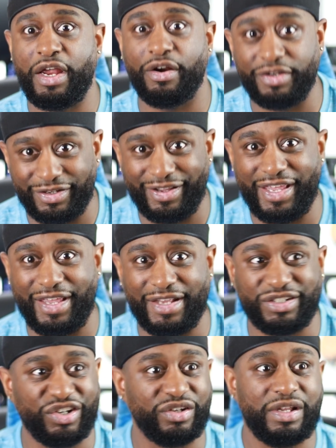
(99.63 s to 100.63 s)
hair on your
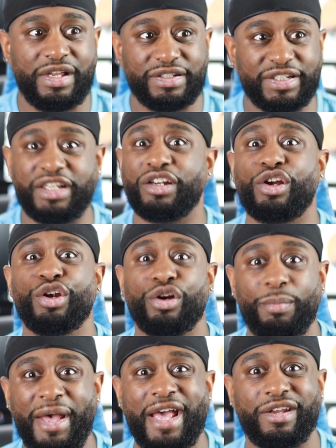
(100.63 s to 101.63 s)
head to get a
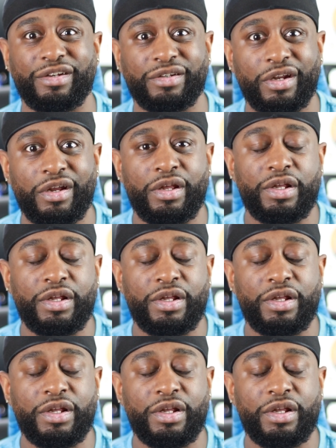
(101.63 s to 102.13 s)
curl pattern,